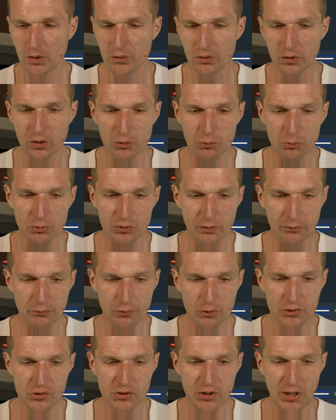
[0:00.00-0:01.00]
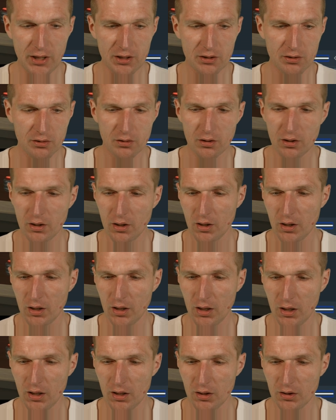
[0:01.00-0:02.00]
So this was the first state,
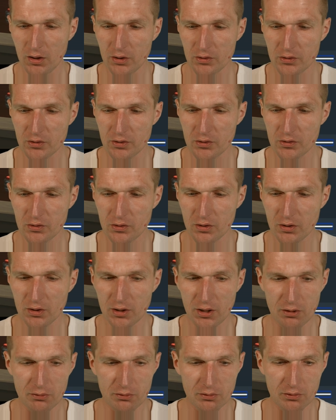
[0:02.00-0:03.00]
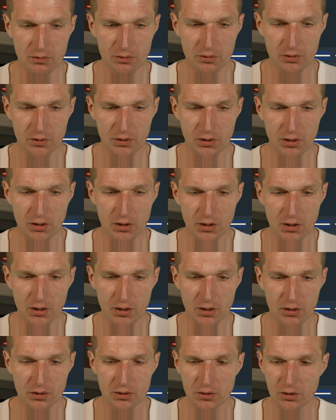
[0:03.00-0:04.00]
and this is now the
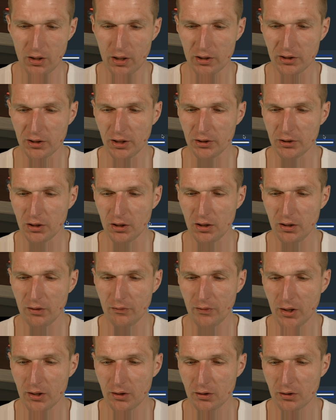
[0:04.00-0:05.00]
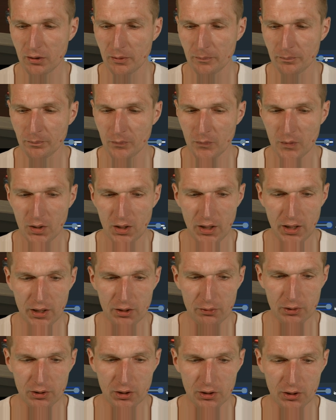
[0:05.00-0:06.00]
uh, I deleted the event, I
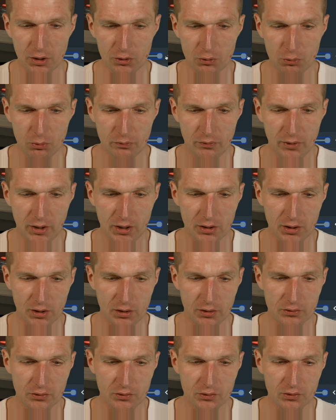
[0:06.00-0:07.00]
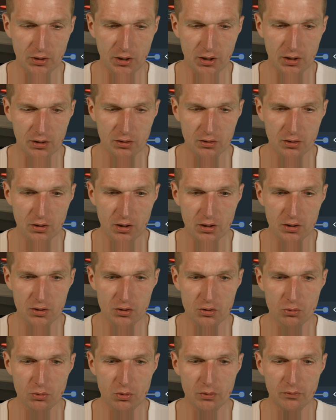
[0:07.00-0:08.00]
created a new event, and this is the uh,
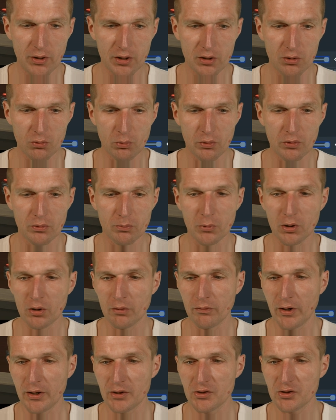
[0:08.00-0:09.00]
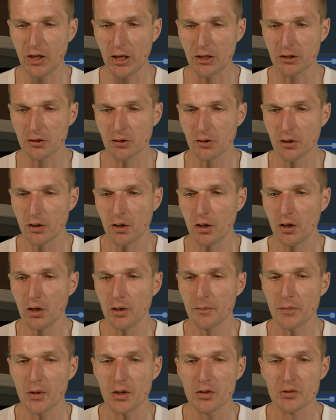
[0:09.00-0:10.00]
new event with modified state.
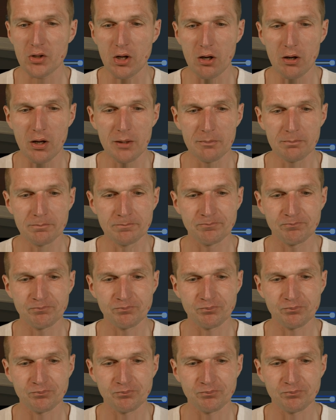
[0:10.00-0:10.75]
So um,